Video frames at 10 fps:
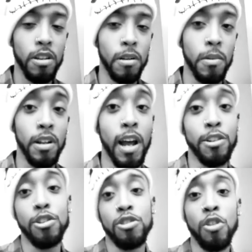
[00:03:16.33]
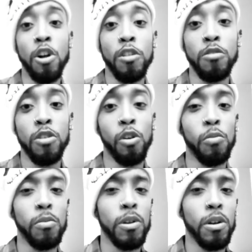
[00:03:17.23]
mean, I just started
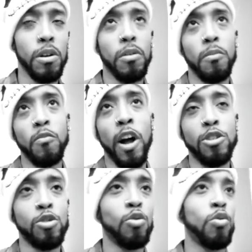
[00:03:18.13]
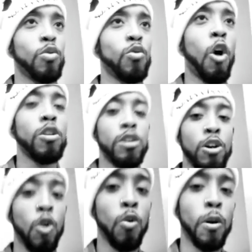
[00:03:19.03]
not too long ago,